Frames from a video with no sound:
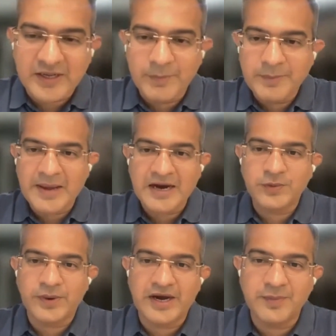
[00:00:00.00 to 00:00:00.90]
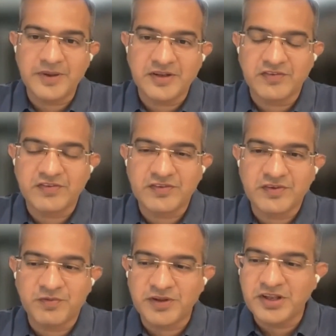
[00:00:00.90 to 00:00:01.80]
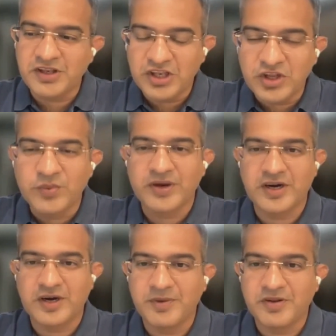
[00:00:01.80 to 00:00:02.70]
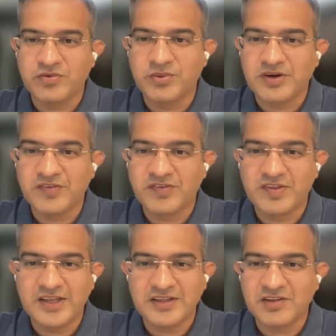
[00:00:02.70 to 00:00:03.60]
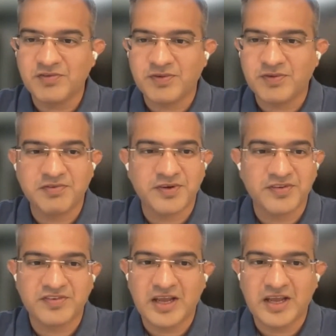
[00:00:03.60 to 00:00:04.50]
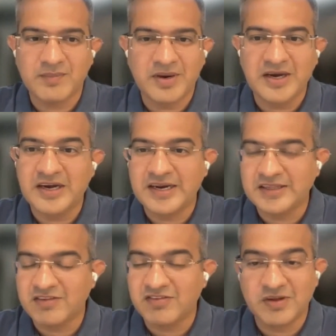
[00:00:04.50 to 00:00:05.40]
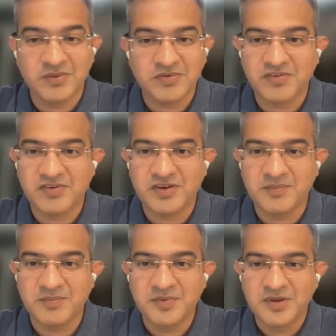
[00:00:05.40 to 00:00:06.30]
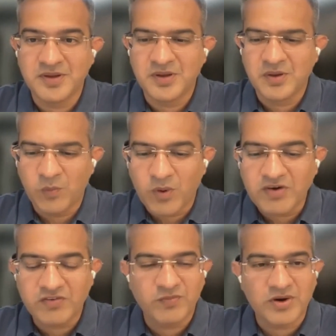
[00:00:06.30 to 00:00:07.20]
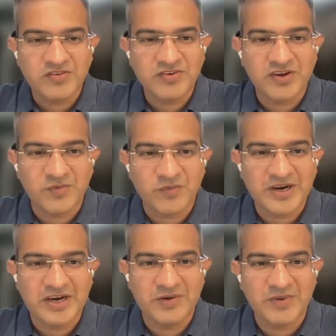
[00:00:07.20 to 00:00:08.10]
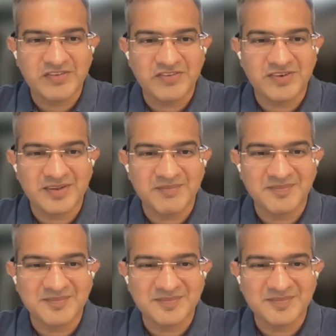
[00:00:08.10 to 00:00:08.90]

Coming back to admins, for the newer admins who are seeing this for the first time entering this ecosystem, what's, what's your one advice to them?